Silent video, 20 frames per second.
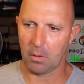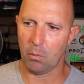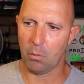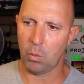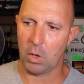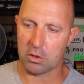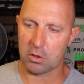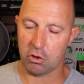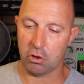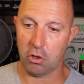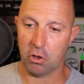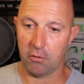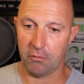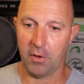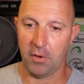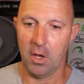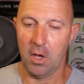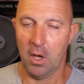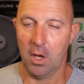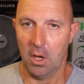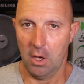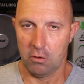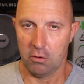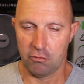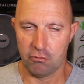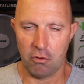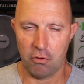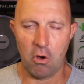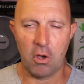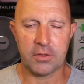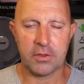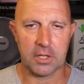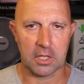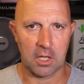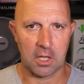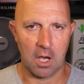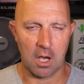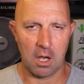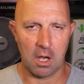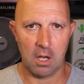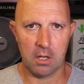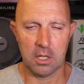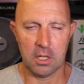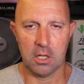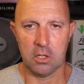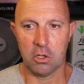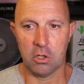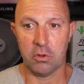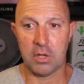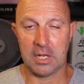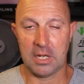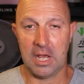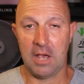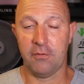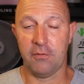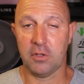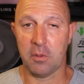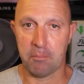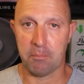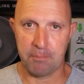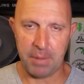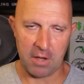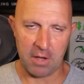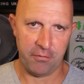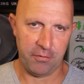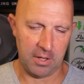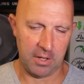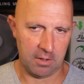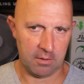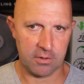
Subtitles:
once you've dried the car, you then have to buff it.